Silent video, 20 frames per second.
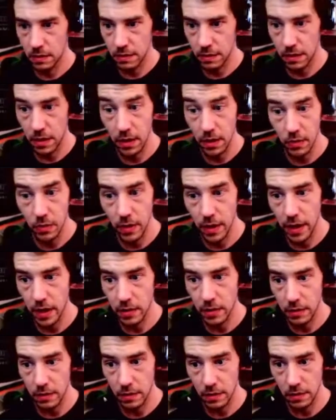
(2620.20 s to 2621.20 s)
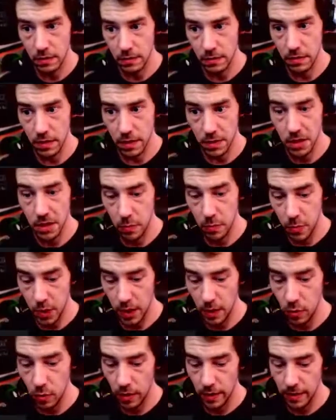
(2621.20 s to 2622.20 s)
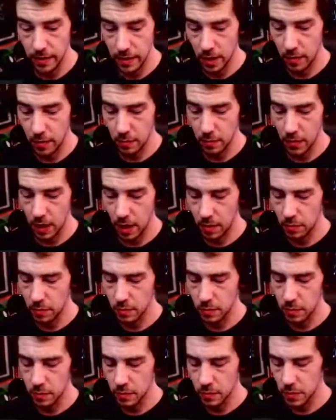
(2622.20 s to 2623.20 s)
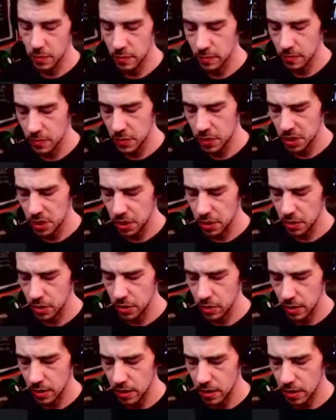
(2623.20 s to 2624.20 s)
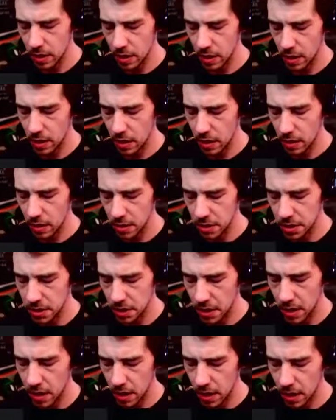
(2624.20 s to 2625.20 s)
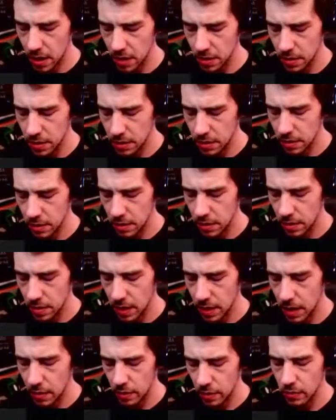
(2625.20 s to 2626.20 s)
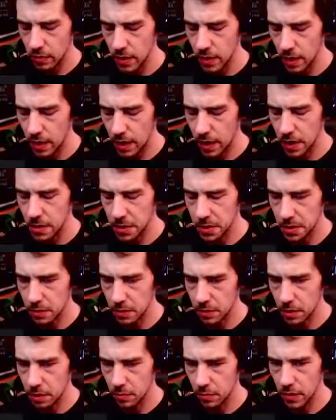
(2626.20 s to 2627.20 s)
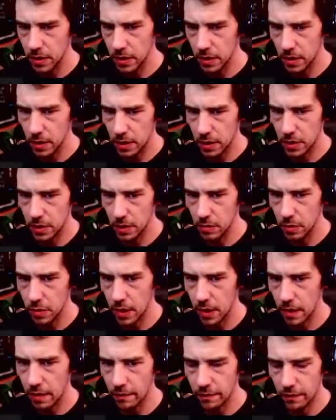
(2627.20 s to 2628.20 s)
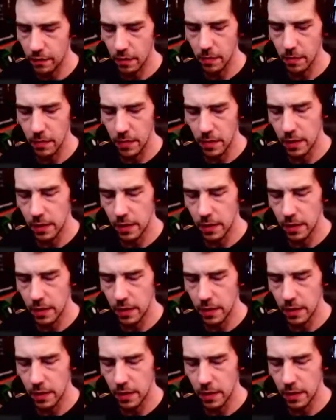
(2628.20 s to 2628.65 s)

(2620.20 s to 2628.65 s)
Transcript: Yeah, go ahead. That's a big one that I'm still trying to understand how it relates completely to the platform.